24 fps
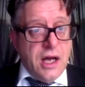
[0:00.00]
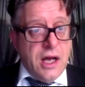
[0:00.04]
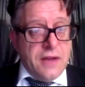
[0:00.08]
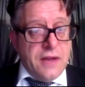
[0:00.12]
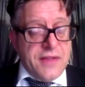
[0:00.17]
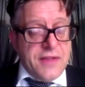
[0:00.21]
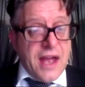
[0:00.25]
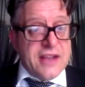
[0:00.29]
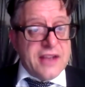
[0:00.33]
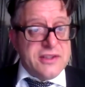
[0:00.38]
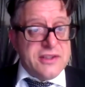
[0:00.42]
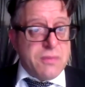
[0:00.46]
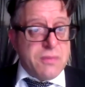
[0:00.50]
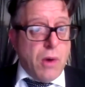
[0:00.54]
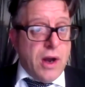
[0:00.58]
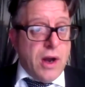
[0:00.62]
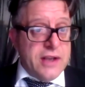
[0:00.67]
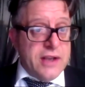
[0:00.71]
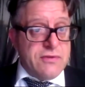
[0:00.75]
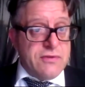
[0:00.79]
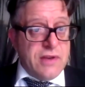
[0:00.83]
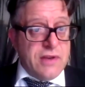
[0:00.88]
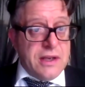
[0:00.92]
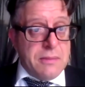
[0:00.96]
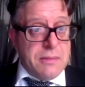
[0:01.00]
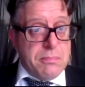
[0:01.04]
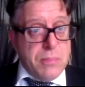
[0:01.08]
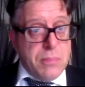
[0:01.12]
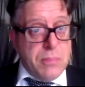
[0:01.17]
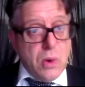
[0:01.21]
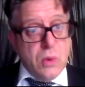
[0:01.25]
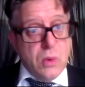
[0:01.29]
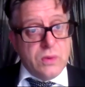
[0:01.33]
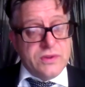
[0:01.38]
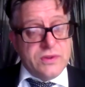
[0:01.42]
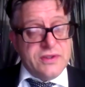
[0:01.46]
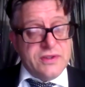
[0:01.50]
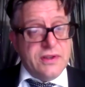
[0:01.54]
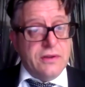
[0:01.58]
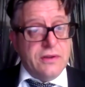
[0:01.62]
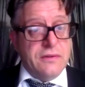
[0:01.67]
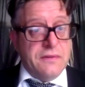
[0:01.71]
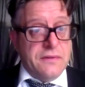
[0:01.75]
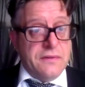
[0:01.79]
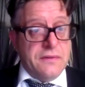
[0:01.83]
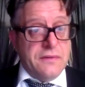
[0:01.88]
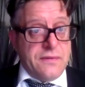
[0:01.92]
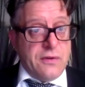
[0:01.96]
that's why it's really
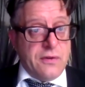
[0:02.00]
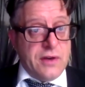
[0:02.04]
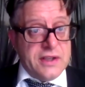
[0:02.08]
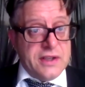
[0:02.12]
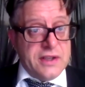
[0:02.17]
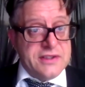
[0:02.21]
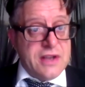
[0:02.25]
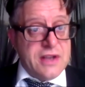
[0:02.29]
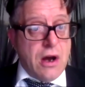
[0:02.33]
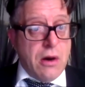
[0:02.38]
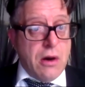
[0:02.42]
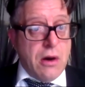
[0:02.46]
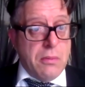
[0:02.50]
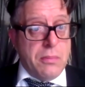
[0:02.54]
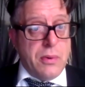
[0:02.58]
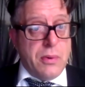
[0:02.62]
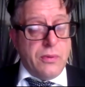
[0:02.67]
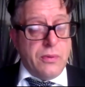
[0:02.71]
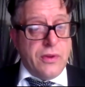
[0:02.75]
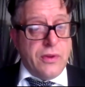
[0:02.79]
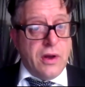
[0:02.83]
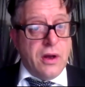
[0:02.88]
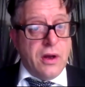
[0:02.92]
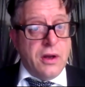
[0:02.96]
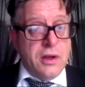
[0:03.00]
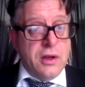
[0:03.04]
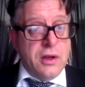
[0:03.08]
important, for example, that